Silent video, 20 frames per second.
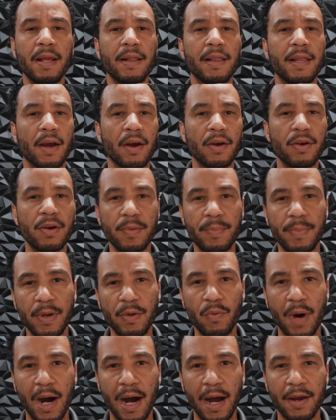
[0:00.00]
there could be
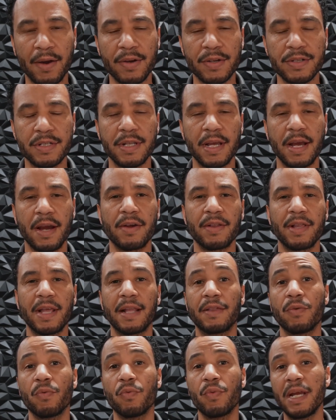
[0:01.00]
wires there
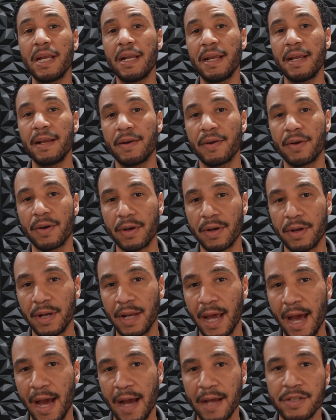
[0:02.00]
that the weed eater could
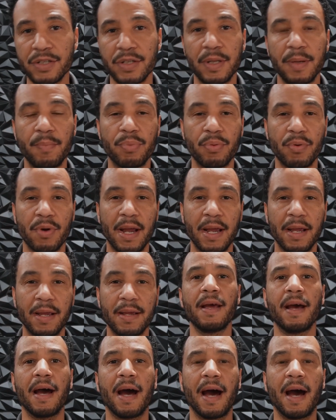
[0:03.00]
actually break.